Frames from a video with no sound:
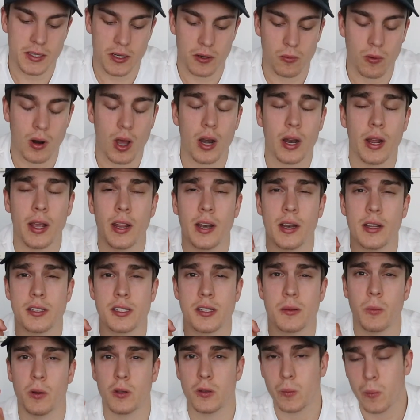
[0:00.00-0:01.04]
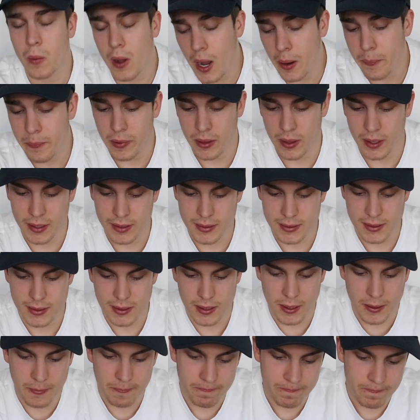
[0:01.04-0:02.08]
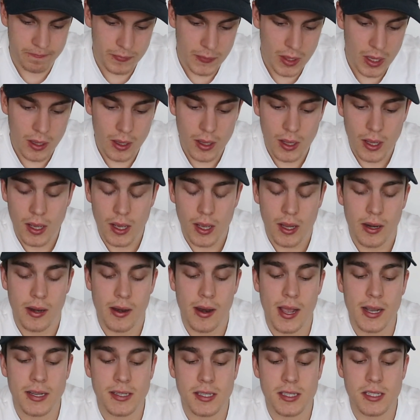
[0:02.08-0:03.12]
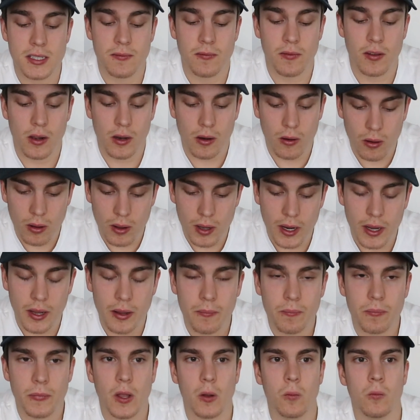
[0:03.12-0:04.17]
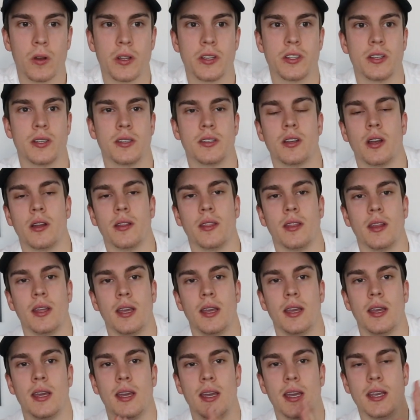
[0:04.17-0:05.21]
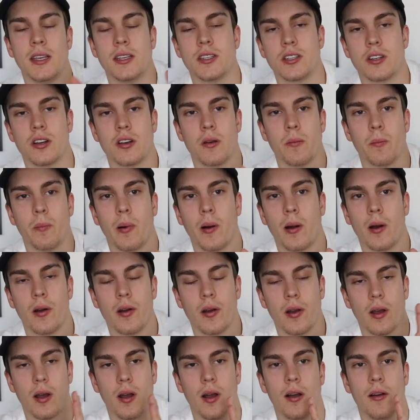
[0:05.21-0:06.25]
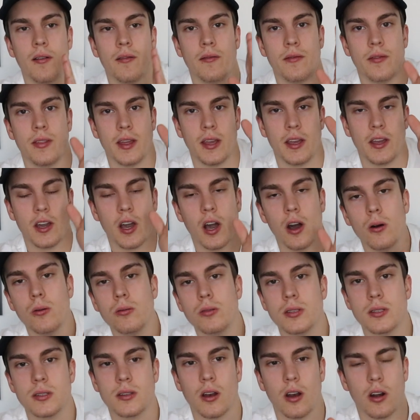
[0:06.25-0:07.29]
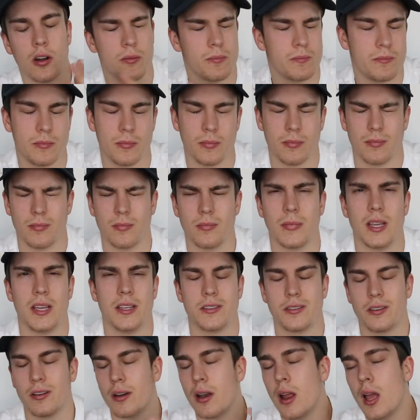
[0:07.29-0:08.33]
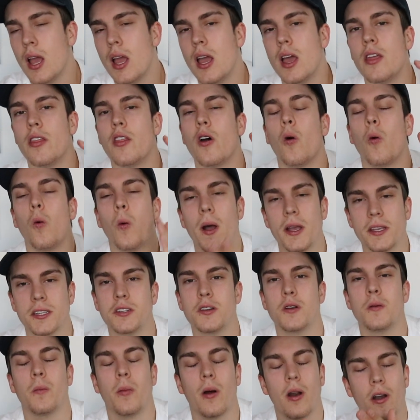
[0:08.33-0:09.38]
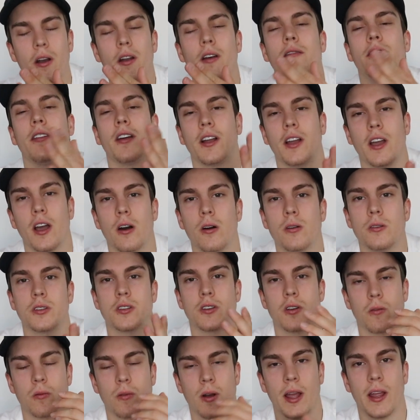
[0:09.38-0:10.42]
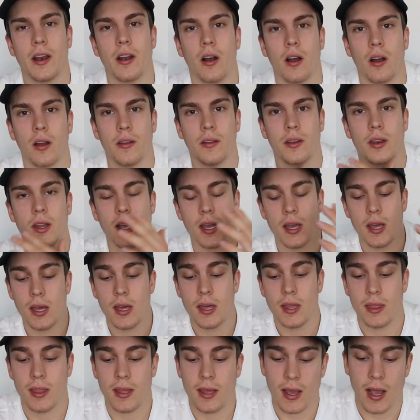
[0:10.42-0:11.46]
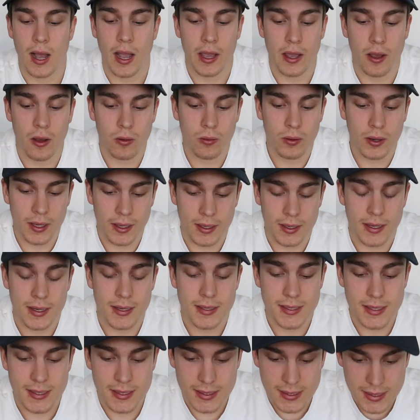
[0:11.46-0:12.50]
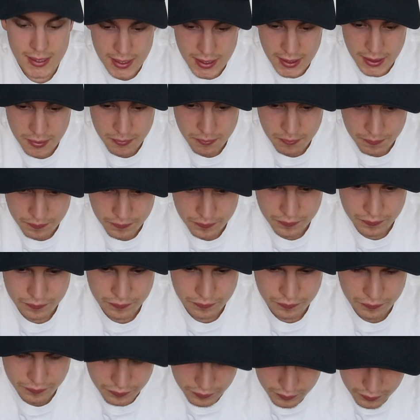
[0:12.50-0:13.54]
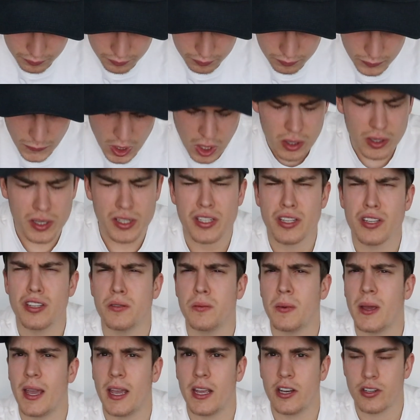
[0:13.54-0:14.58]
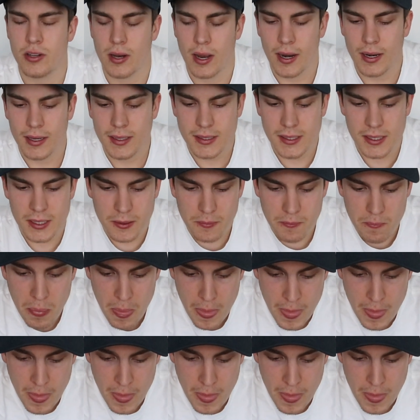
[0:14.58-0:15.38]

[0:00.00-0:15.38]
Tirana, and is the most populated city. Next is Vlorë, which is on the eastern part of the coast, or eastern, the western part of the coast, right on the Ionian Sea, or excuse me, Adriatic Sea.